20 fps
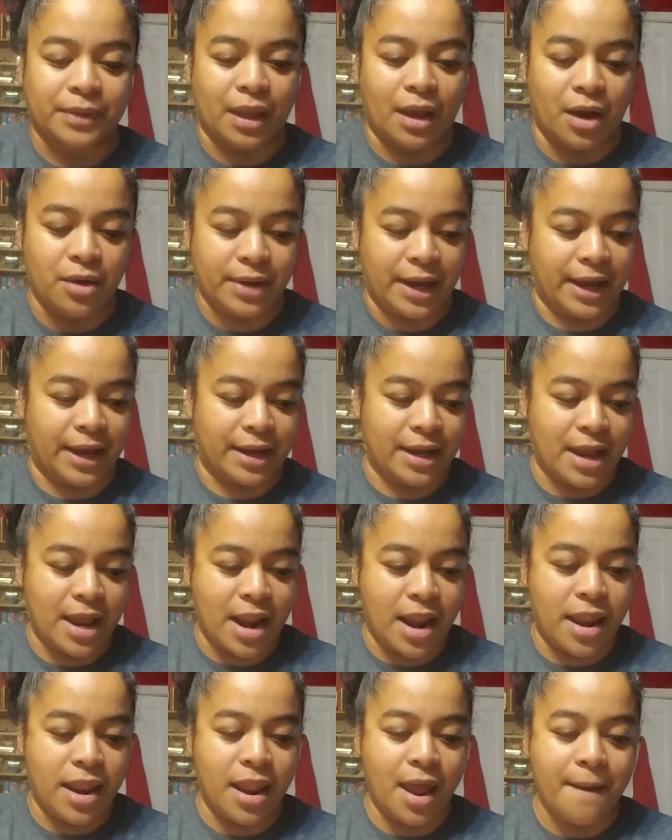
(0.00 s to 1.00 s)
Okay,
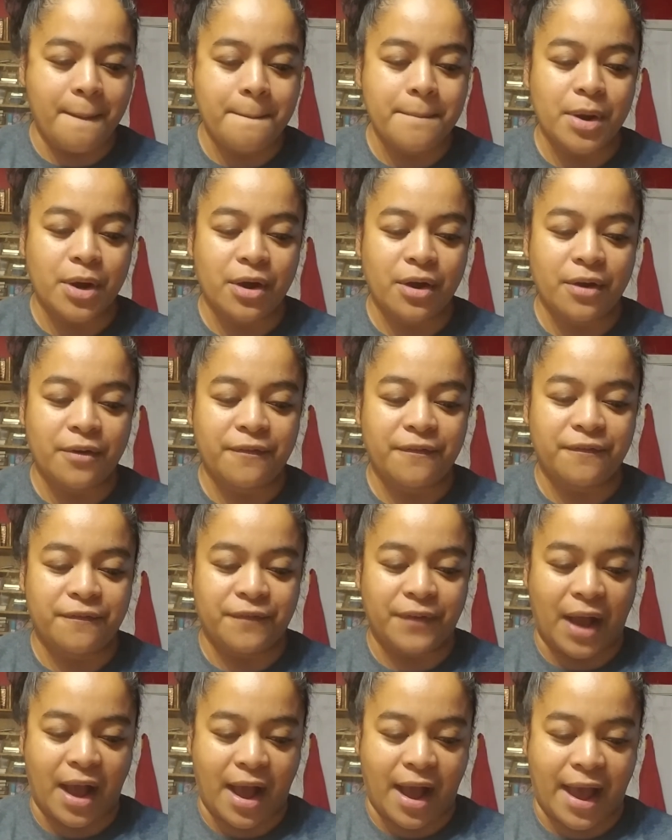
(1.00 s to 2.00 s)
number
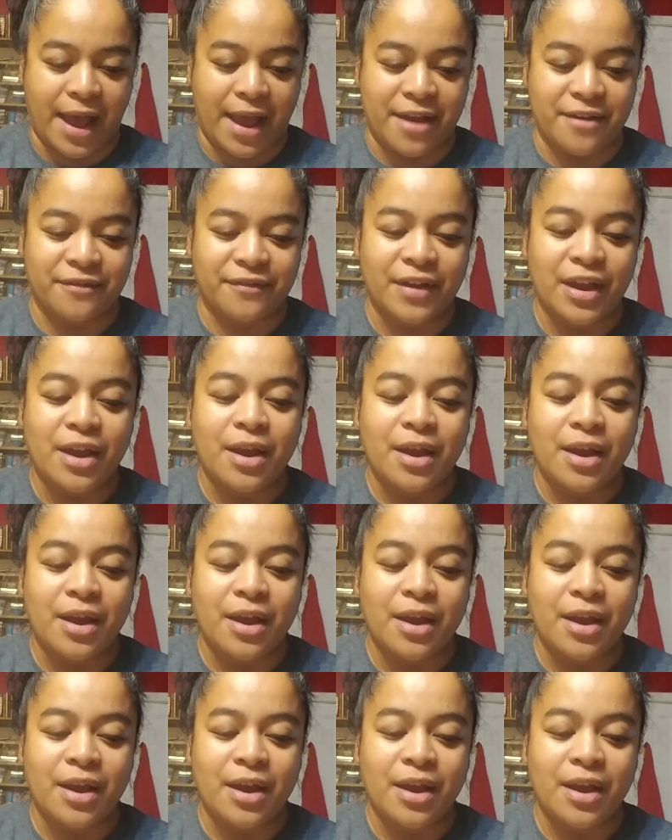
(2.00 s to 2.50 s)
5.